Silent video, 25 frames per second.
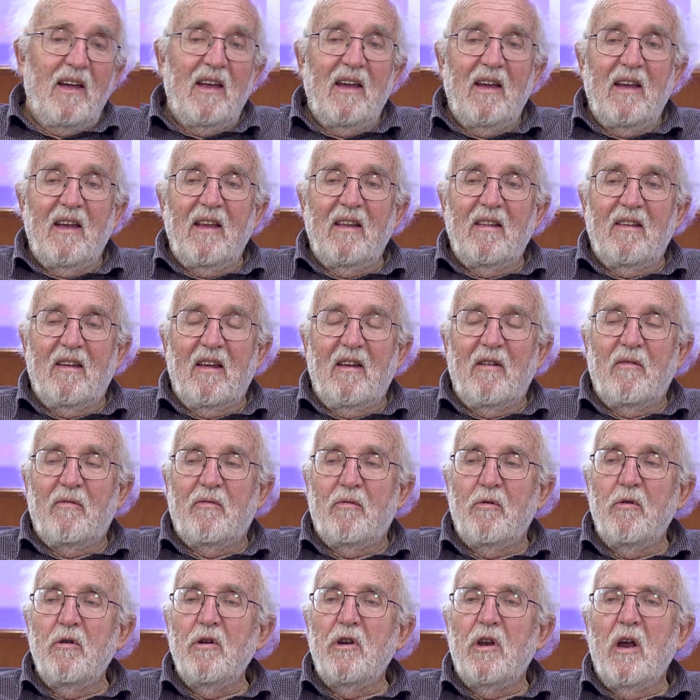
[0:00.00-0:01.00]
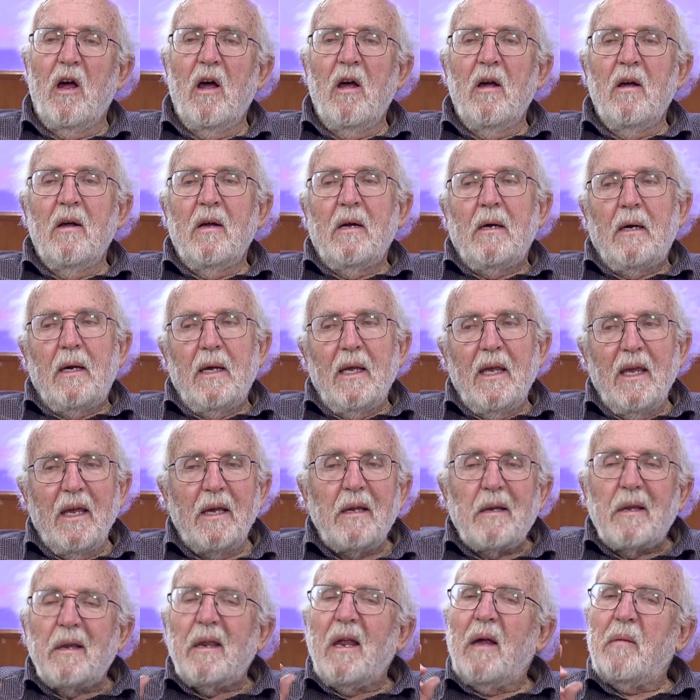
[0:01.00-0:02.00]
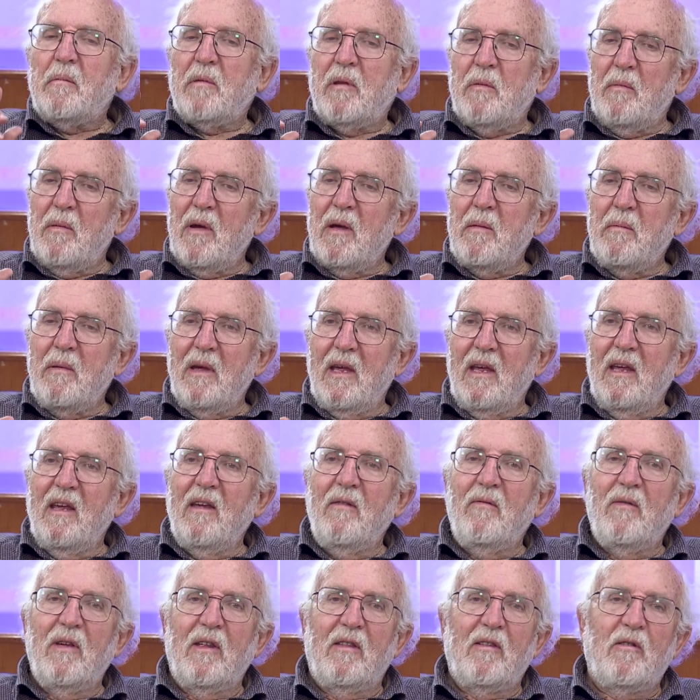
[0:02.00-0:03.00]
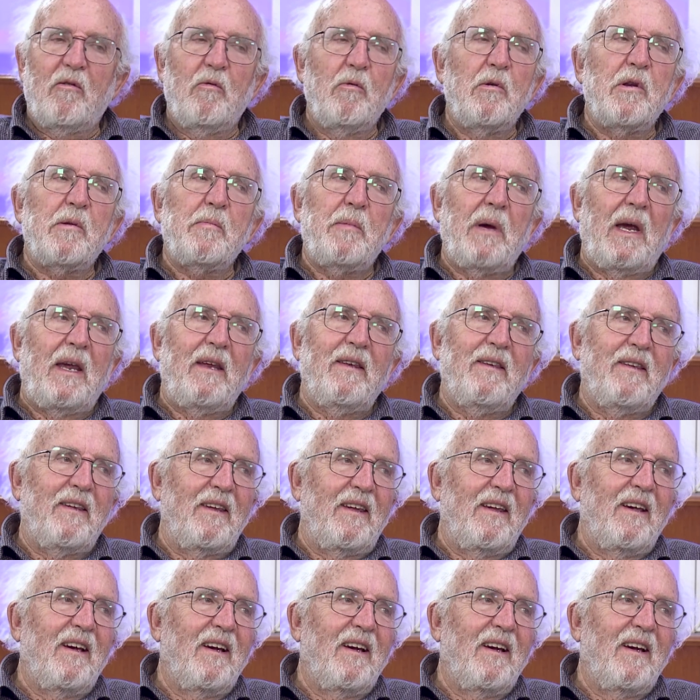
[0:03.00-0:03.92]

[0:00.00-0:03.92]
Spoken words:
Indian food, except maybe if it's too spicy.